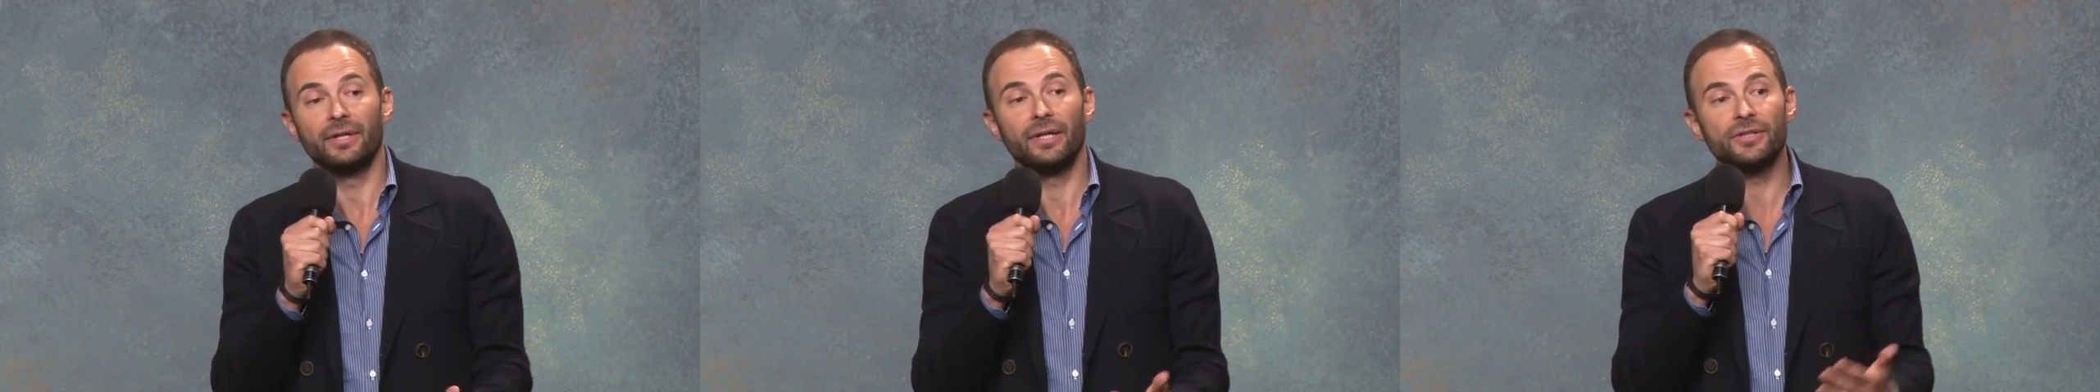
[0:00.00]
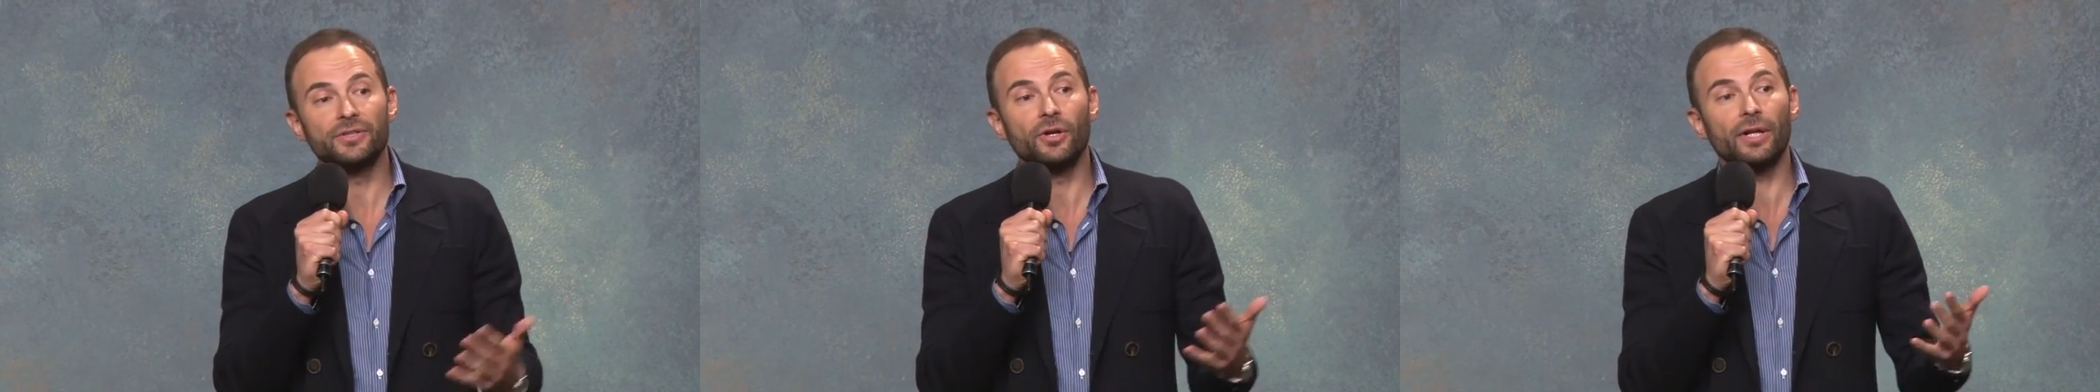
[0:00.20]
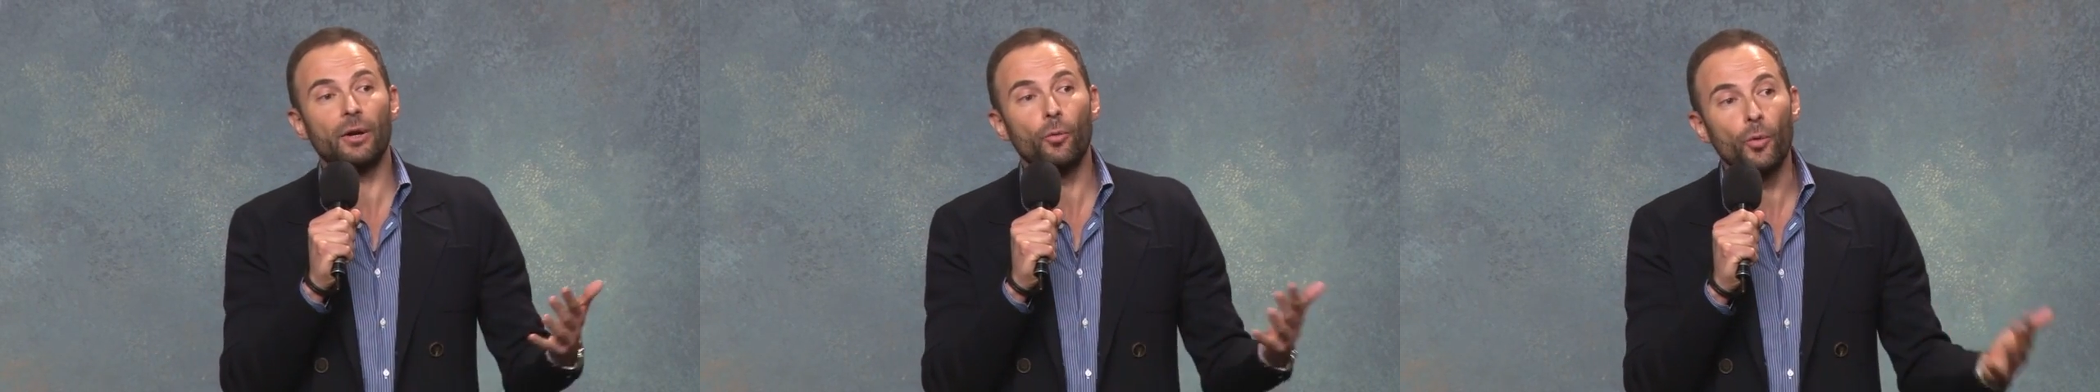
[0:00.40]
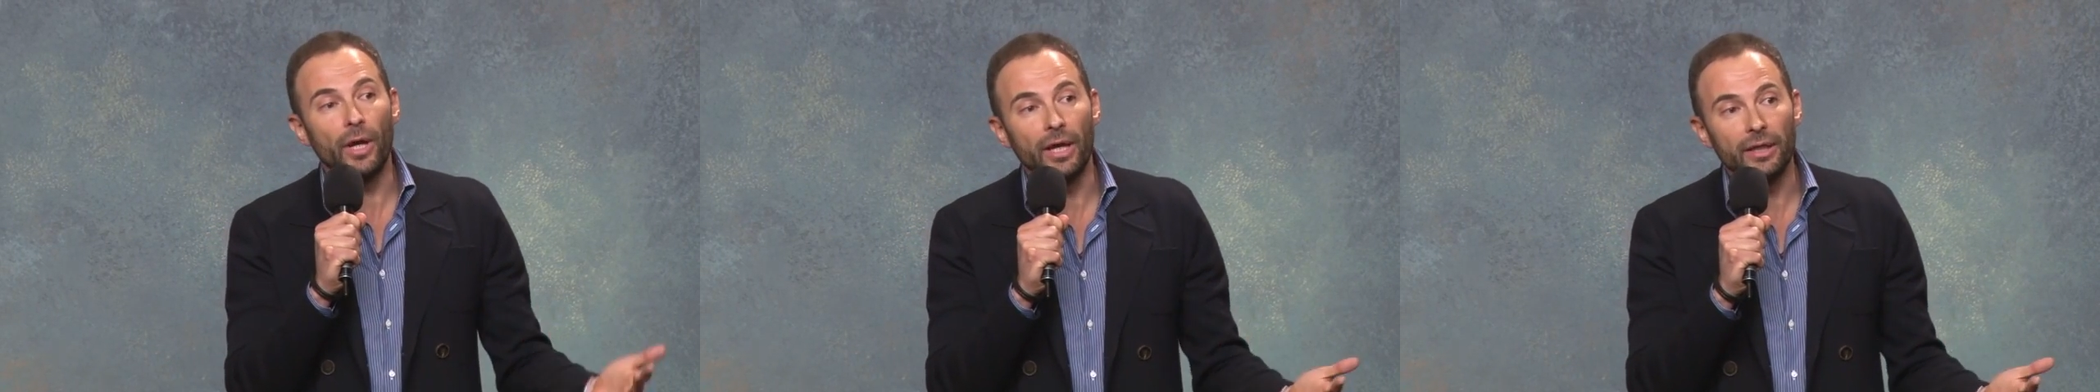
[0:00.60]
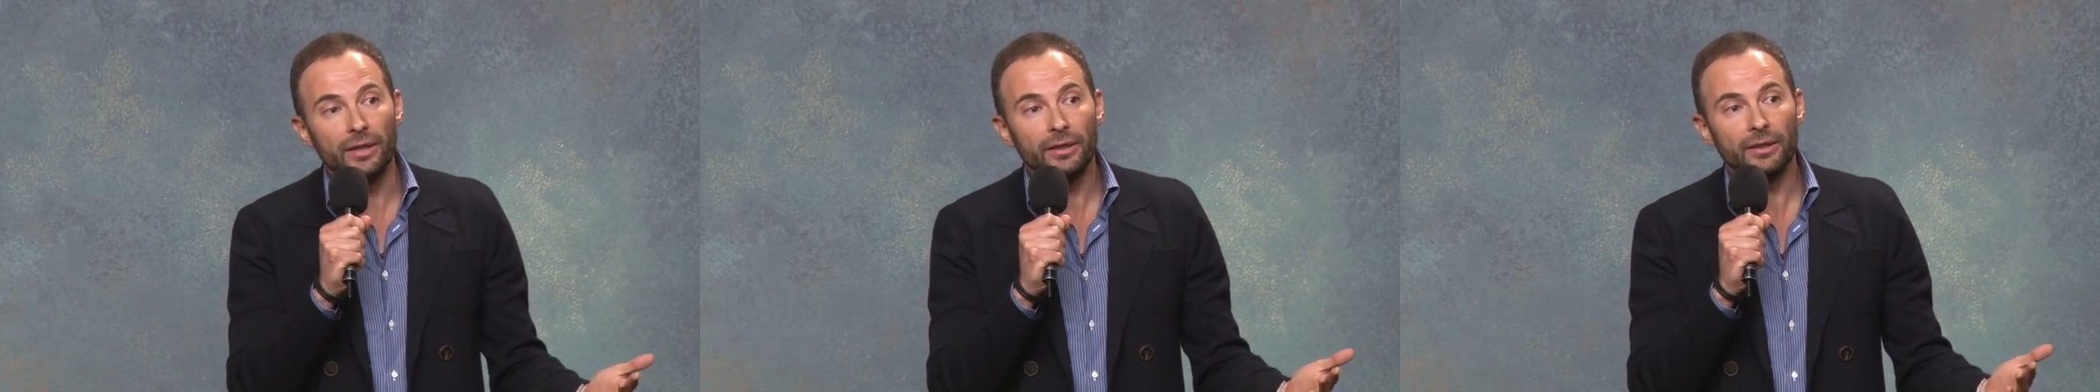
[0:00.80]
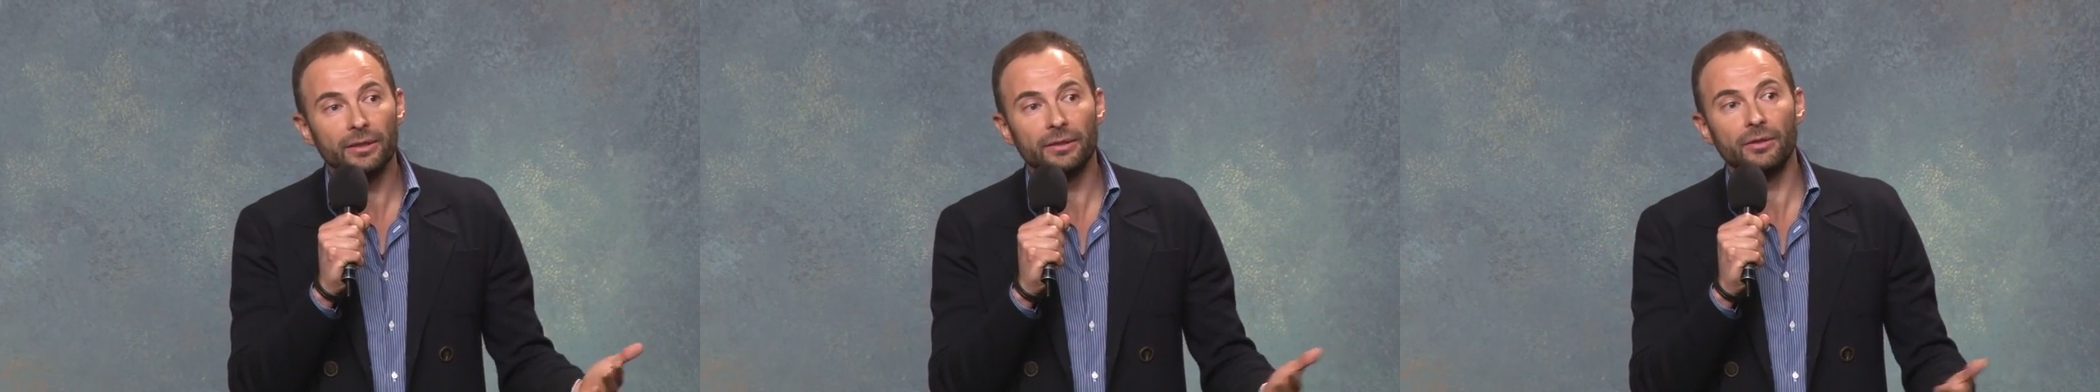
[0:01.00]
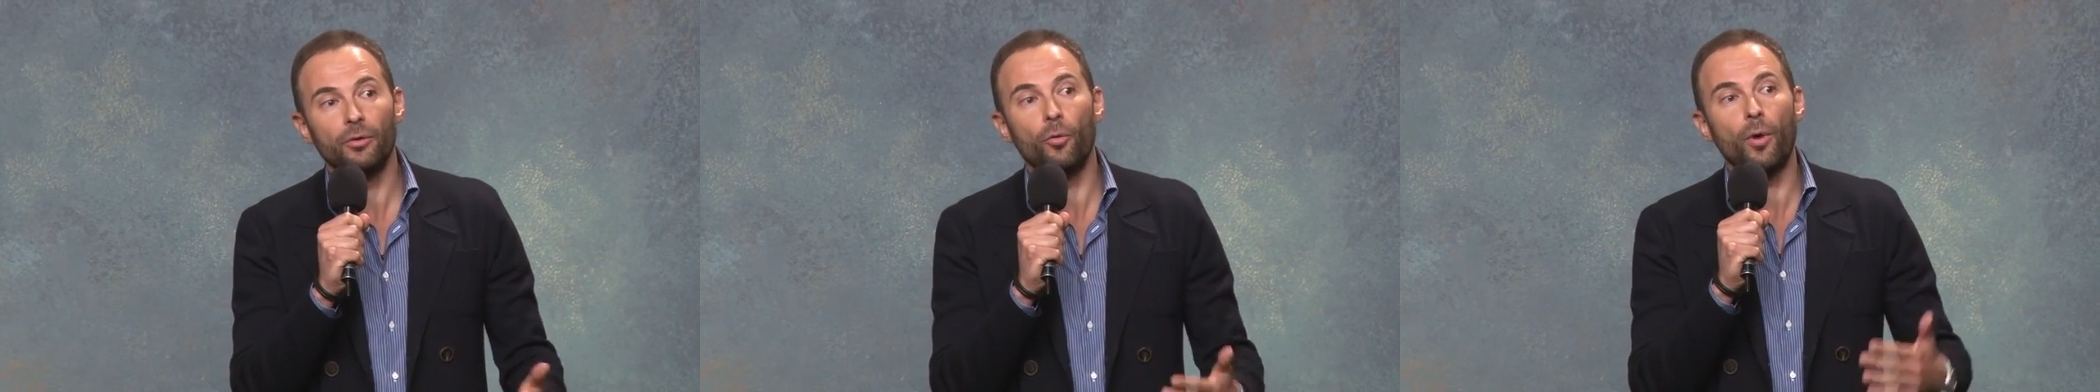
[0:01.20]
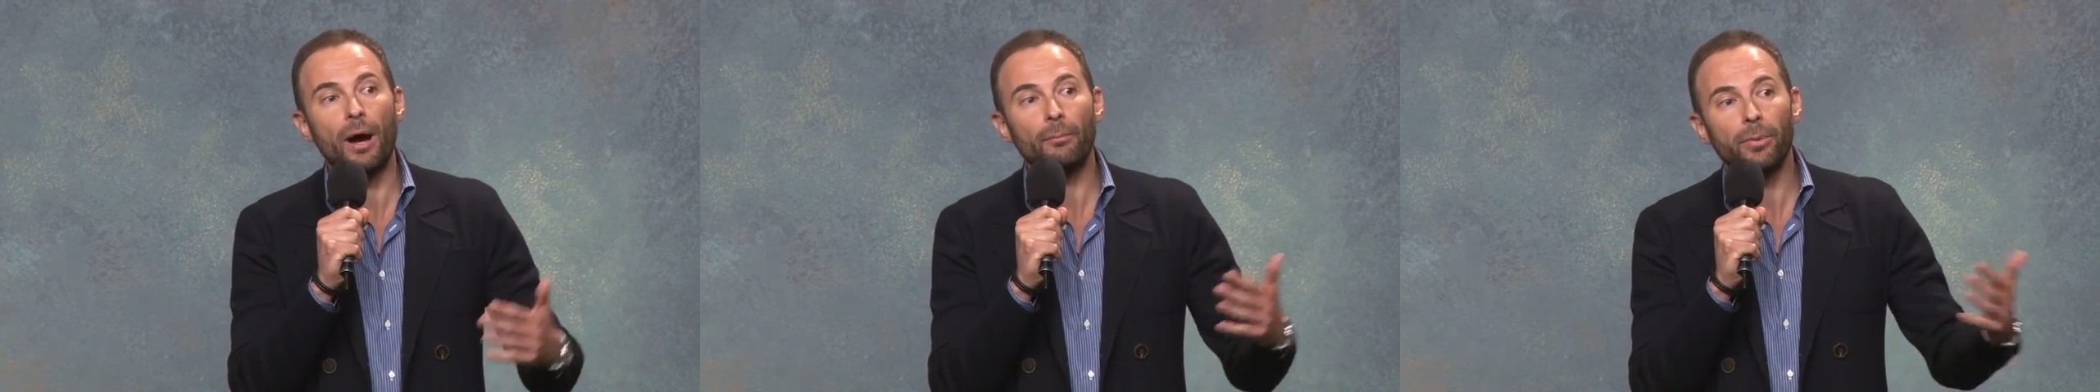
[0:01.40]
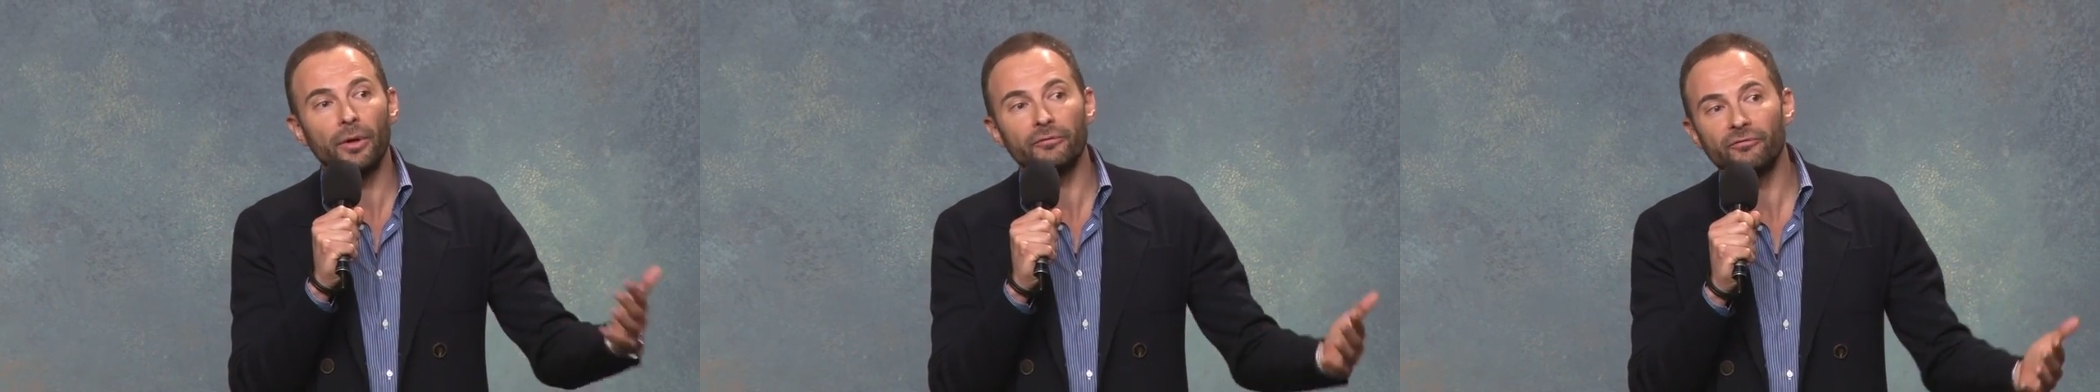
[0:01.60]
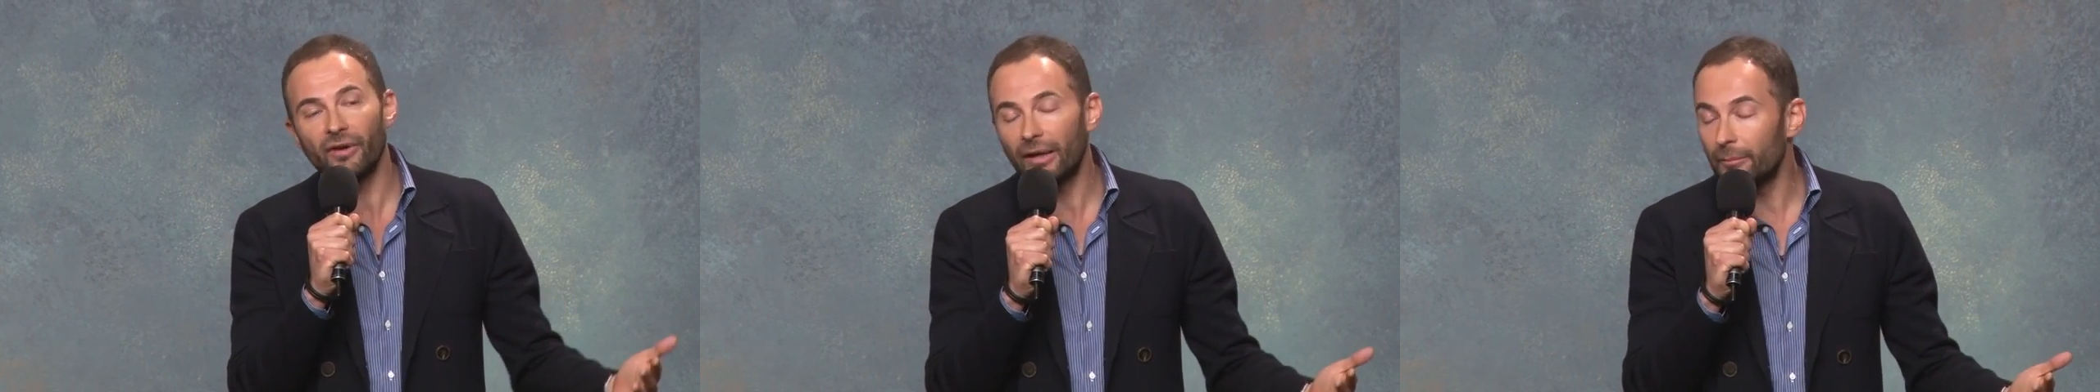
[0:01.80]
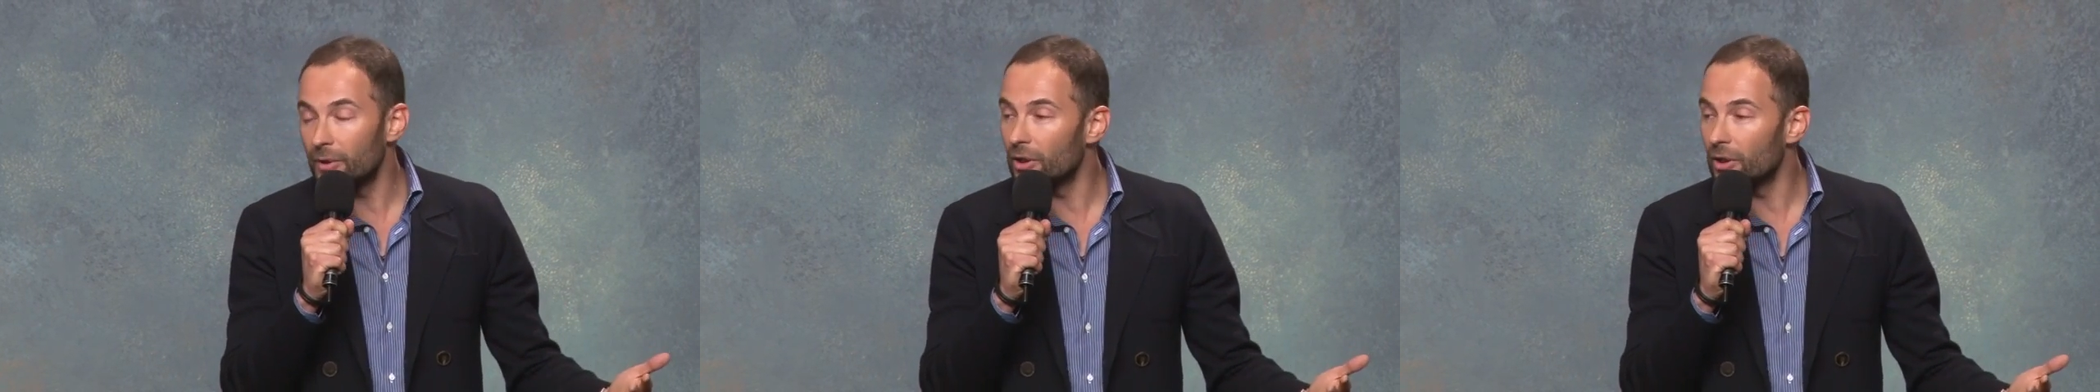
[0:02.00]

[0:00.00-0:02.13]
is gonna win $1.5